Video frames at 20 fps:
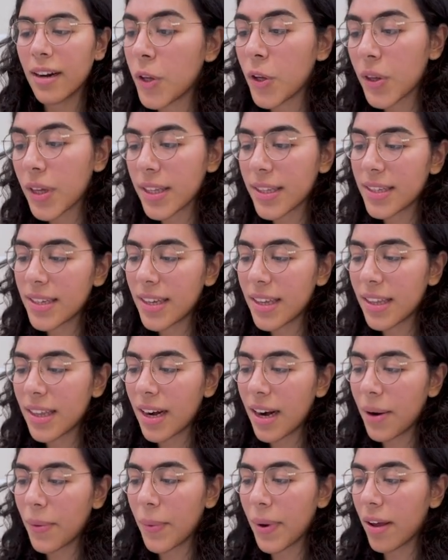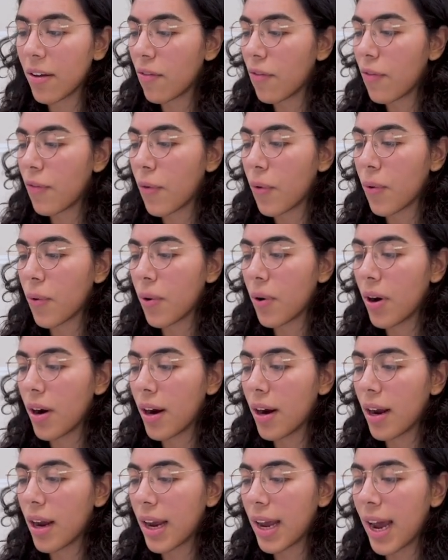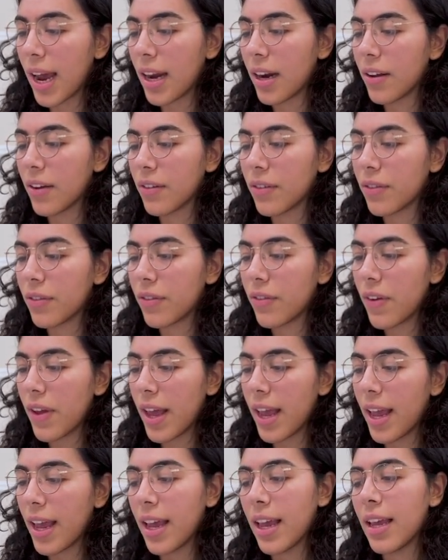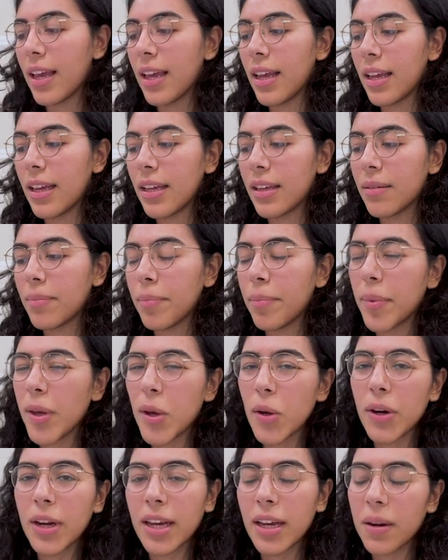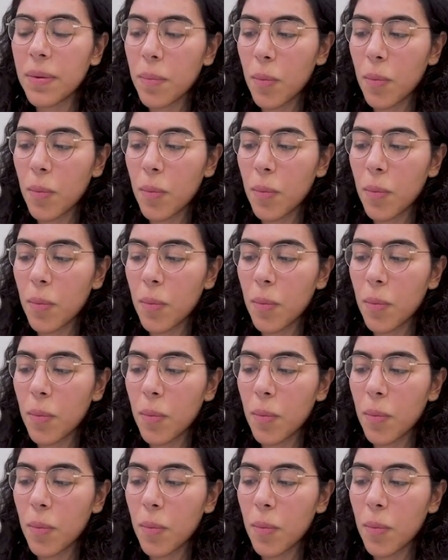You can see that I went for kind of a muted,